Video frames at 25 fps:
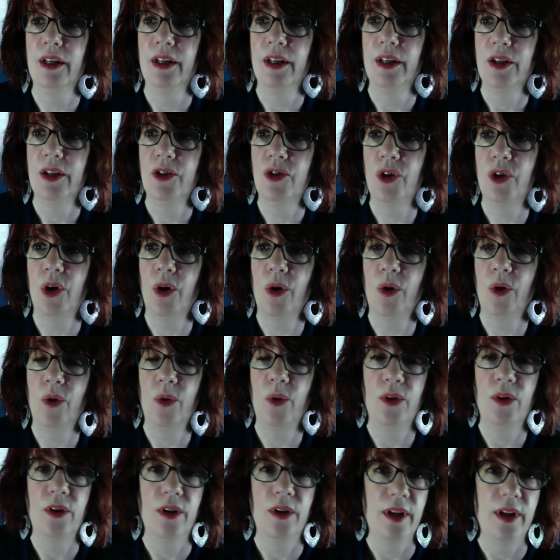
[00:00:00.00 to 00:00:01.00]

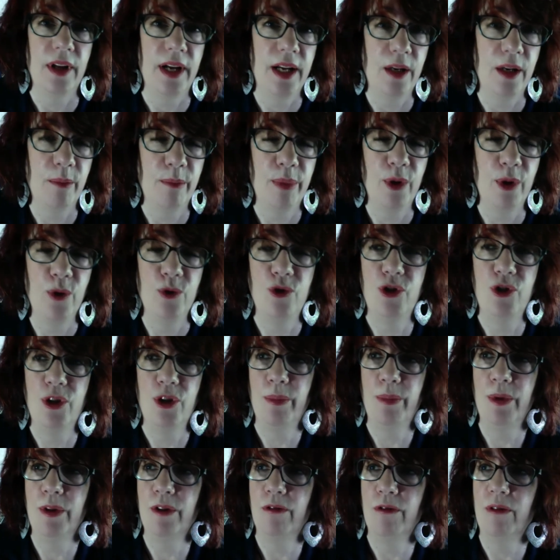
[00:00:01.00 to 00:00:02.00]
So I had a bone chip
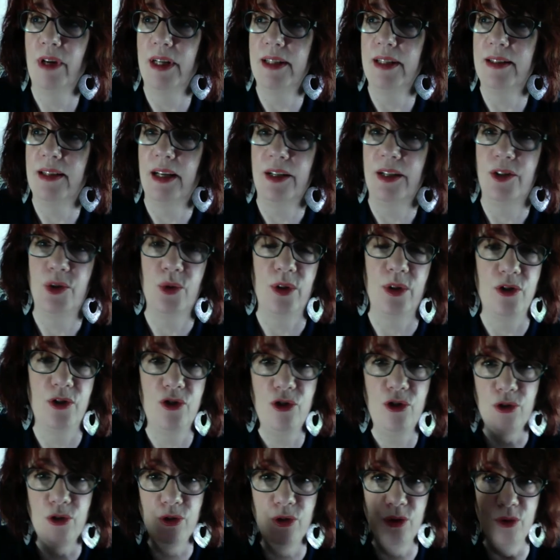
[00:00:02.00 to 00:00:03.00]
on the right side. So I had
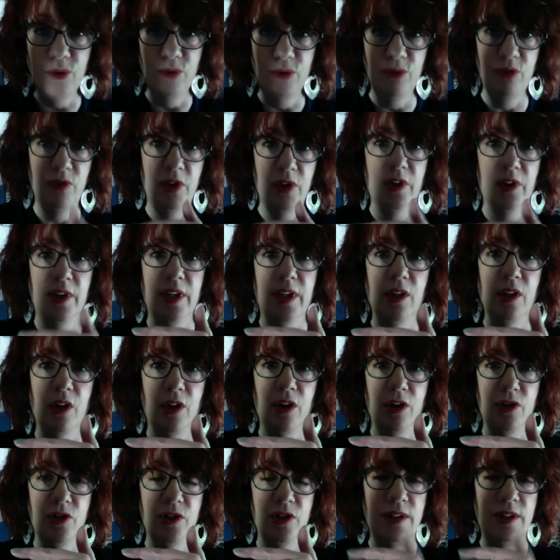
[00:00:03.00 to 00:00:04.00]
2 very
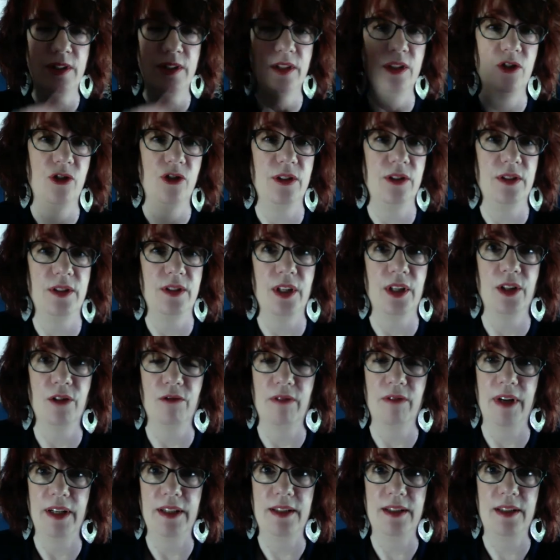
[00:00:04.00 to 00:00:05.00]
large incisions on the
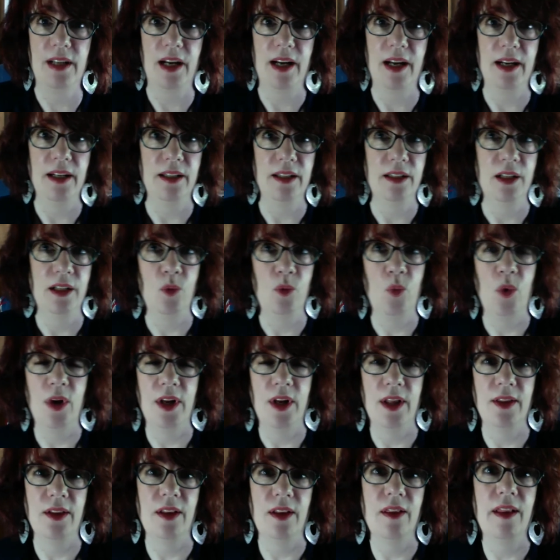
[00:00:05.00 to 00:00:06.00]
right side and then one
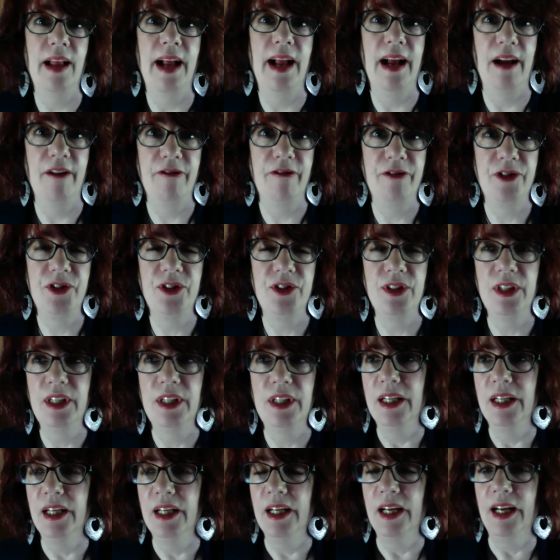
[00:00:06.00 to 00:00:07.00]
on the left.
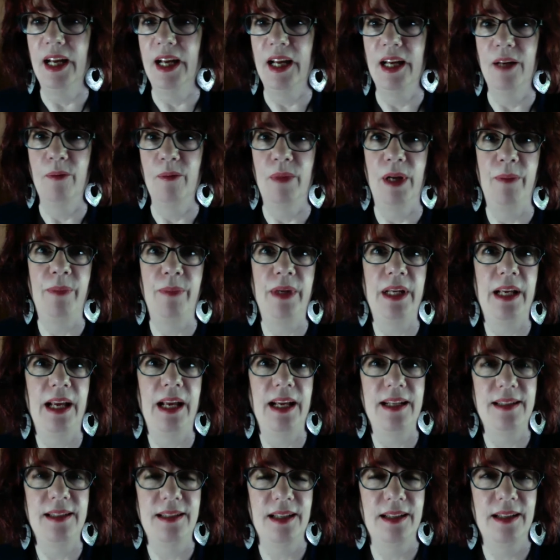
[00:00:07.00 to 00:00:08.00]
And my PA
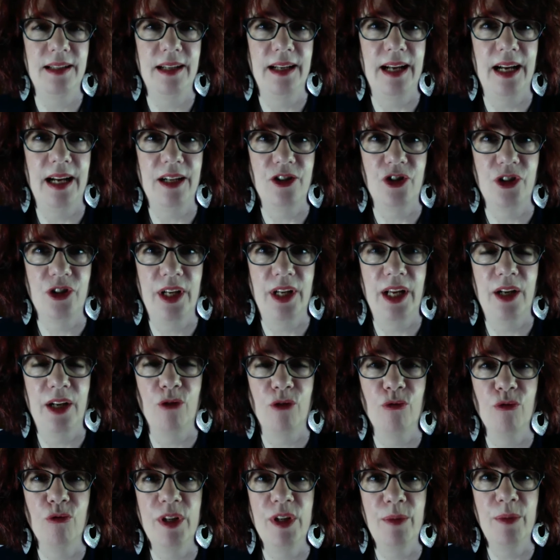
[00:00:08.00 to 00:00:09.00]
said they actually had to
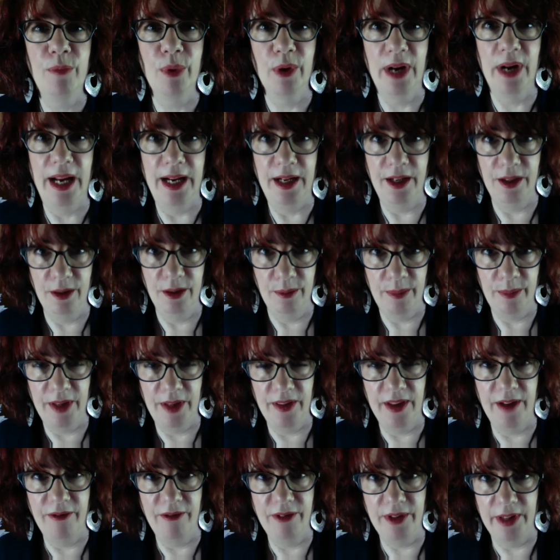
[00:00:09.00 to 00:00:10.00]
re-break my
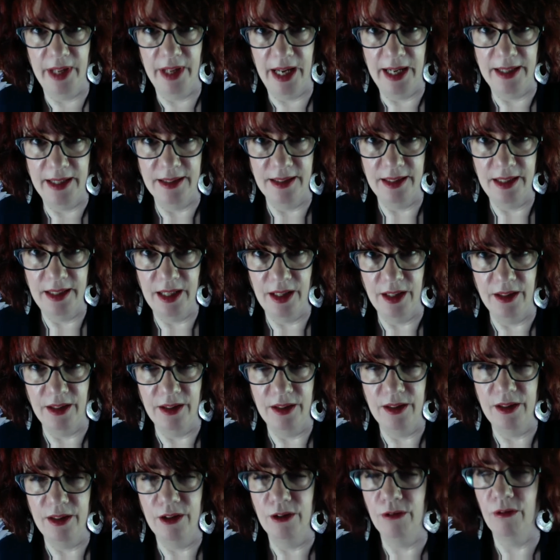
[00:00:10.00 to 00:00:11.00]
left leg to get
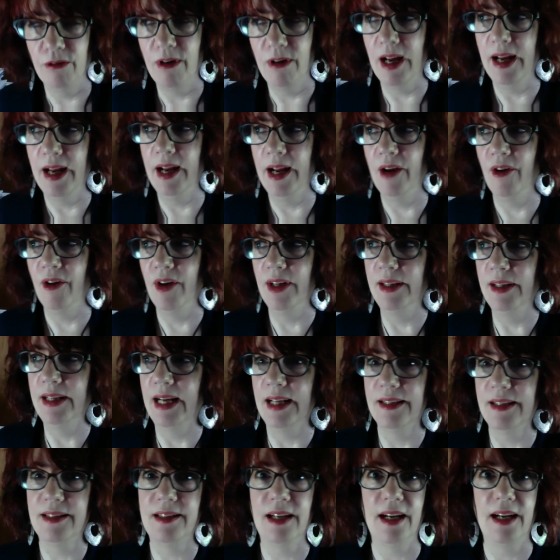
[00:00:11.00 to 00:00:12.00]
the rod out on
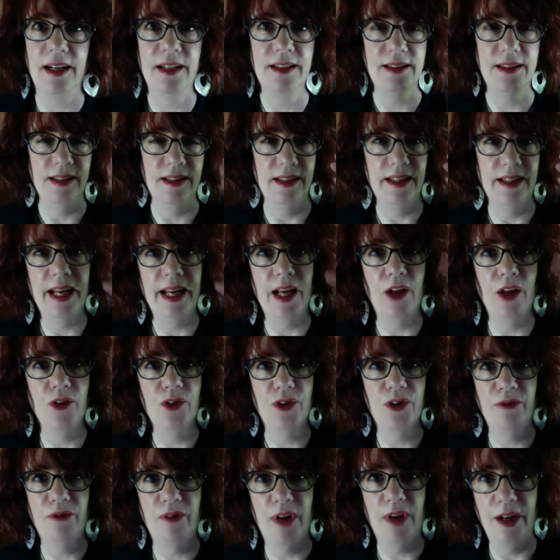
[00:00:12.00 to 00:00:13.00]
that side because it had
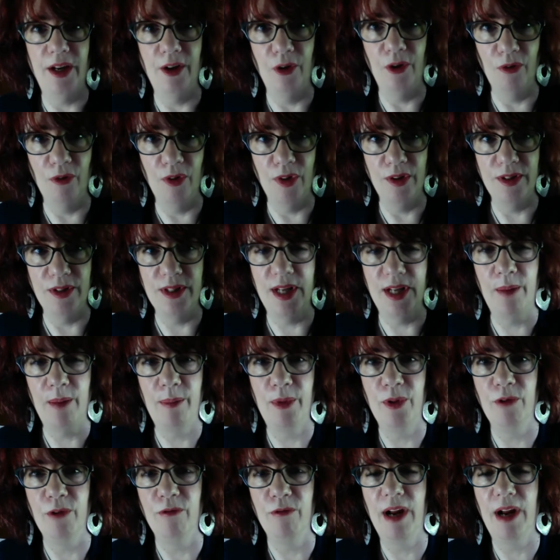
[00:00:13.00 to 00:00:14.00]
calcified over the top of
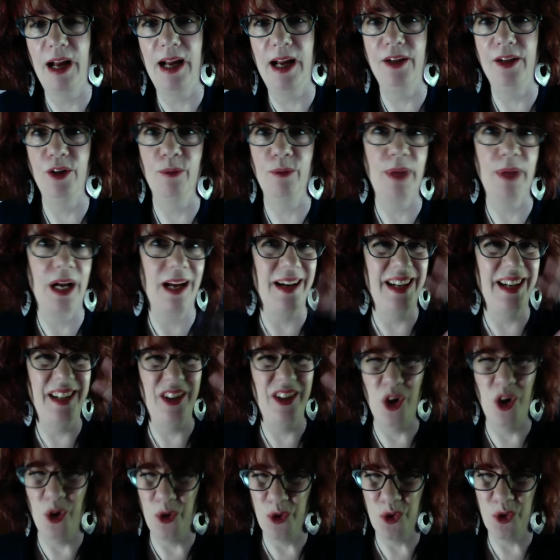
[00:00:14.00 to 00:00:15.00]
the rod. Your body
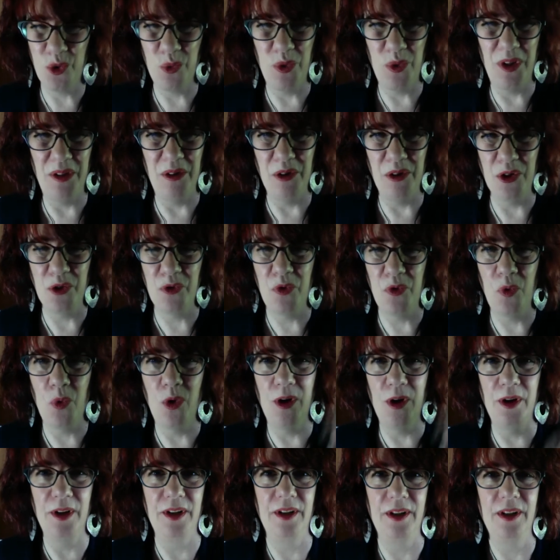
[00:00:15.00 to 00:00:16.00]
knows when there's
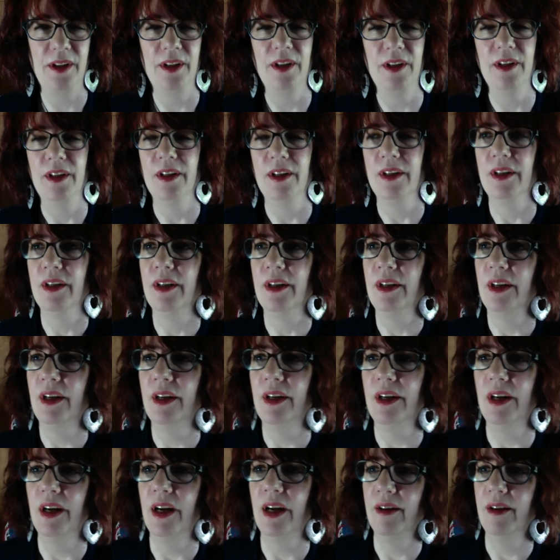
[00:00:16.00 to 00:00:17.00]
foreign
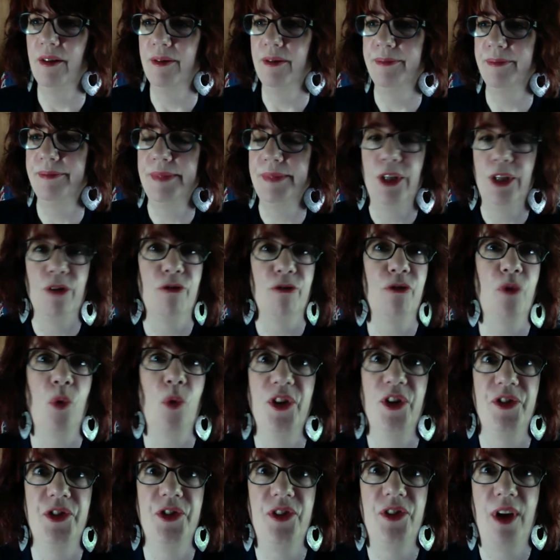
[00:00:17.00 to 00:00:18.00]

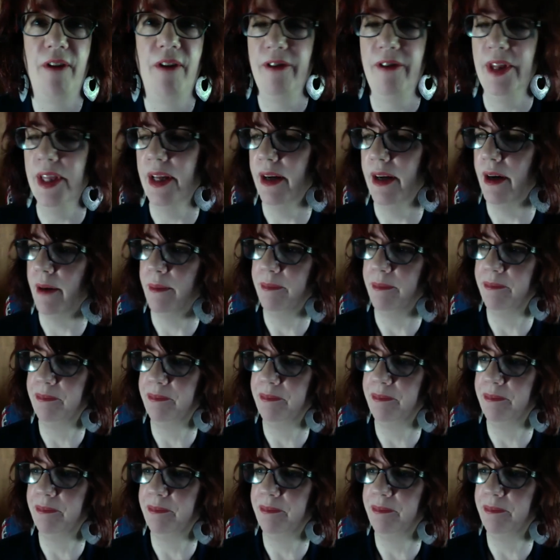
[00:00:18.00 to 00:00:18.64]
stuff in there.